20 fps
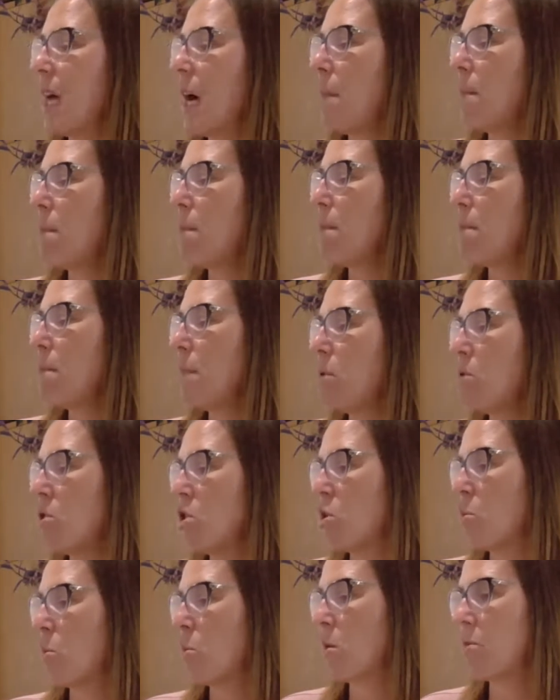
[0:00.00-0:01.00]
a
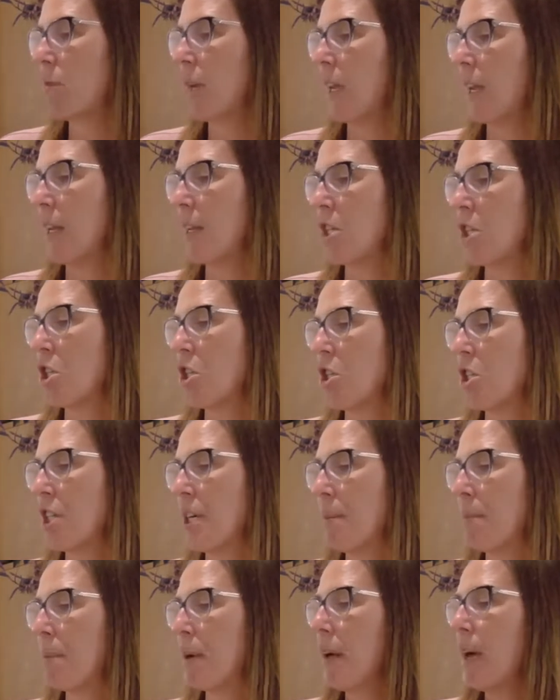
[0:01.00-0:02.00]
mutual
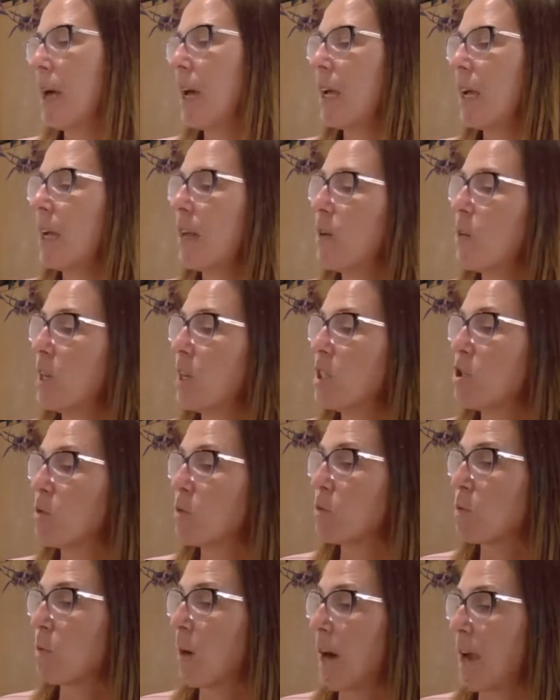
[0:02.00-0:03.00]
relationship, in which
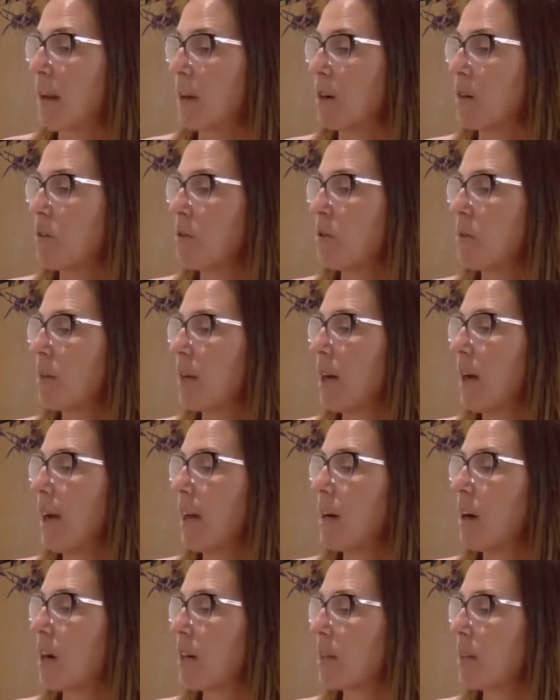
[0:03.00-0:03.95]
rhino and